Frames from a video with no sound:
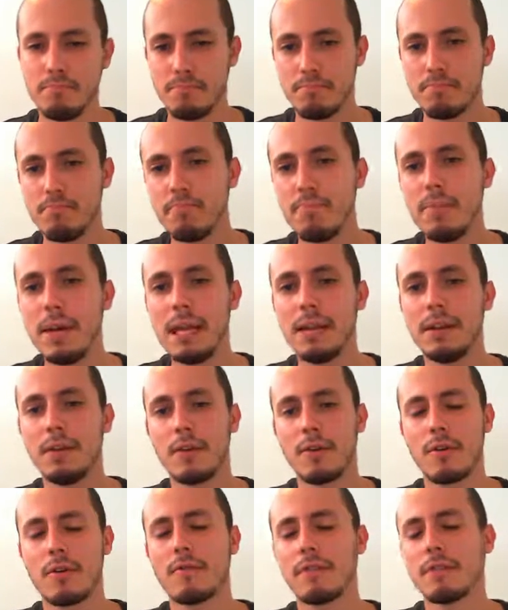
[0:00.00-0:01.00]
be
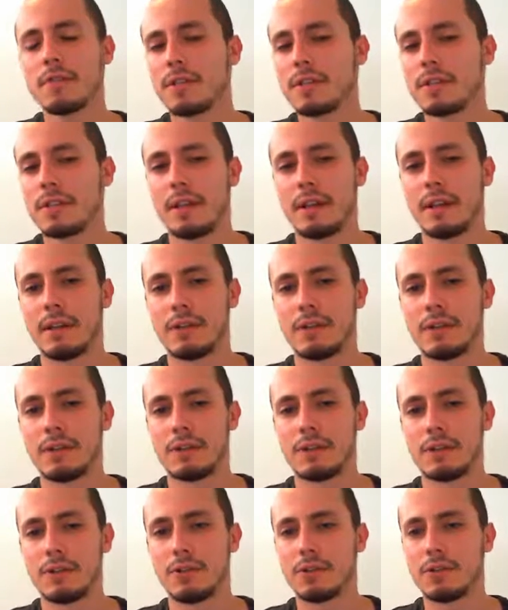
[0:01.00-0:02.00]
nervous and
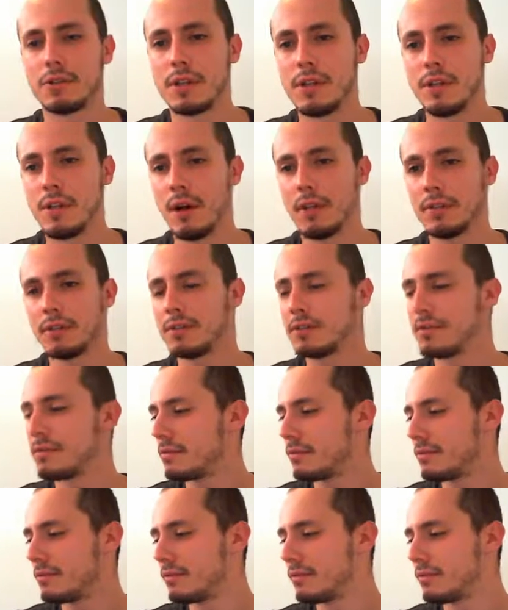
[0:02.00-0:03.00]
choosing not
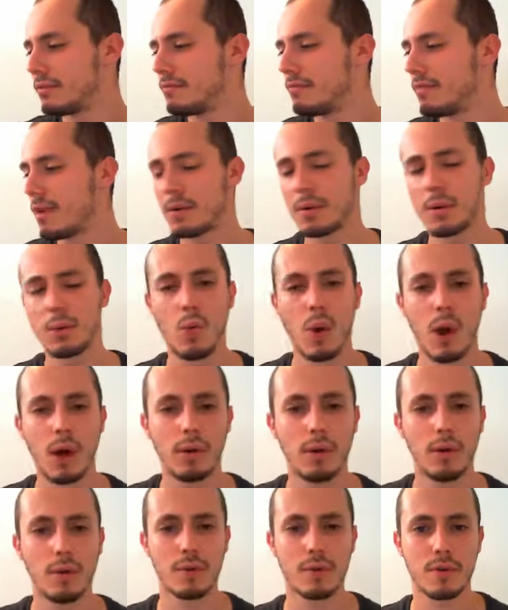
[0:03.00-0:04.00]
very
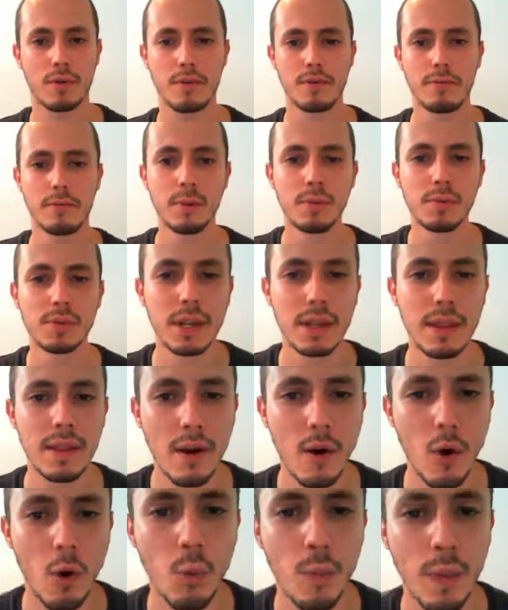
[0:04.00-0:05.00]
well order of moves in the
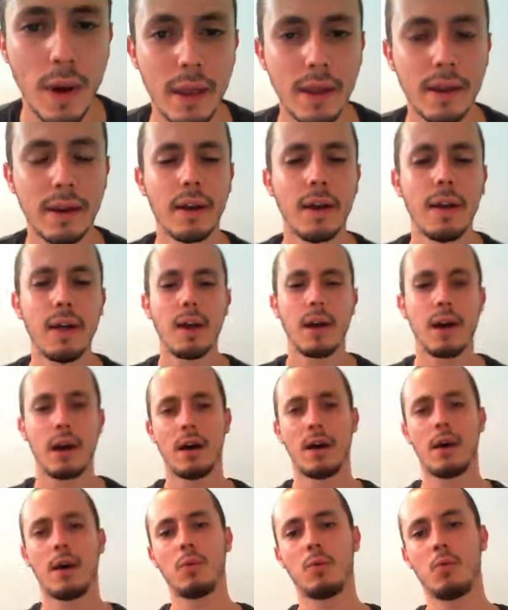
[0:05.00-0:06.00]
opening,
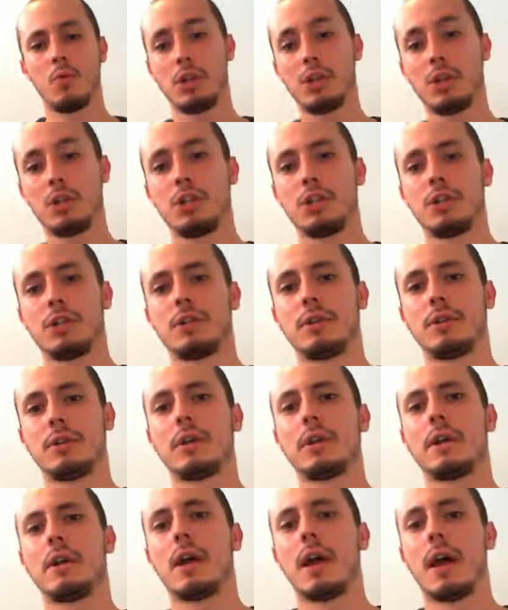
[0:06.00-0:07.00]
which
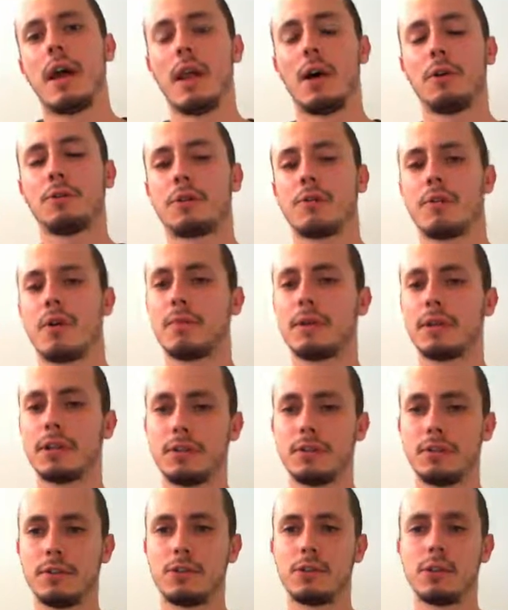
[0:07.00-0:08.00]
allowed Kramnik
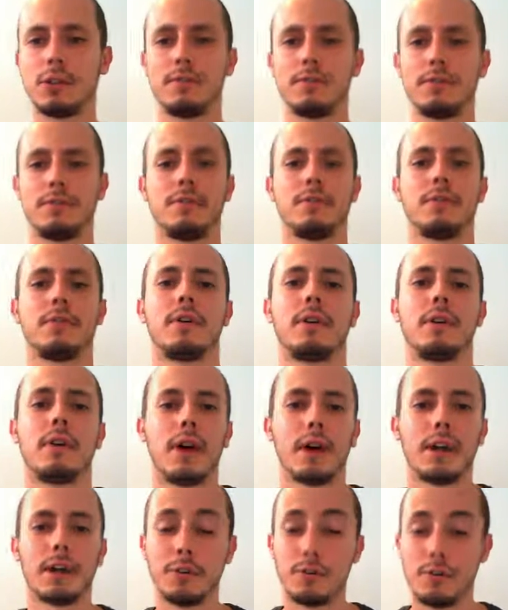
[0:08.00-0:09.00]
to achieve
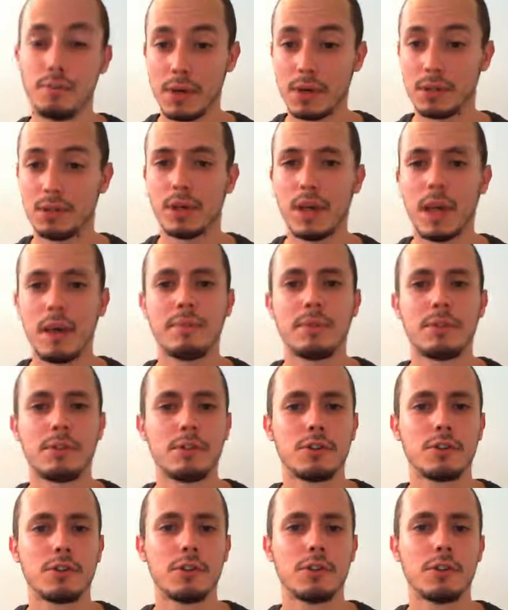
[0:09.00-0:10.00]
a good middle game
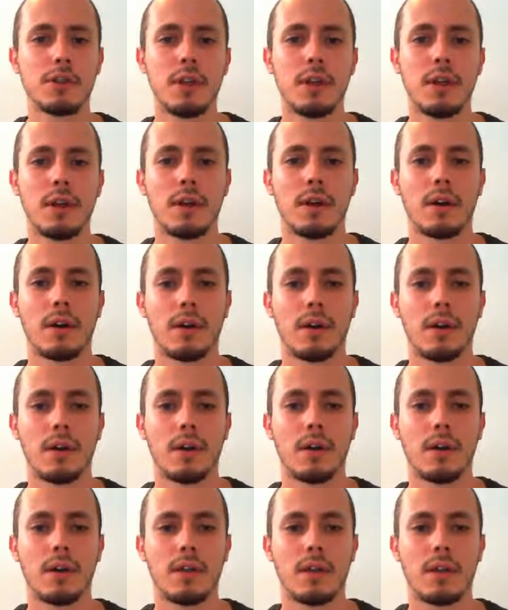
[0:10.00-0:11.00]
position
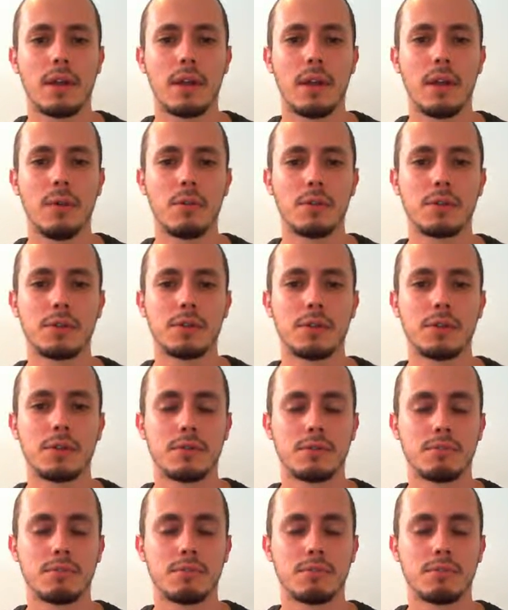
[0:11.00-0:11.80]
that he was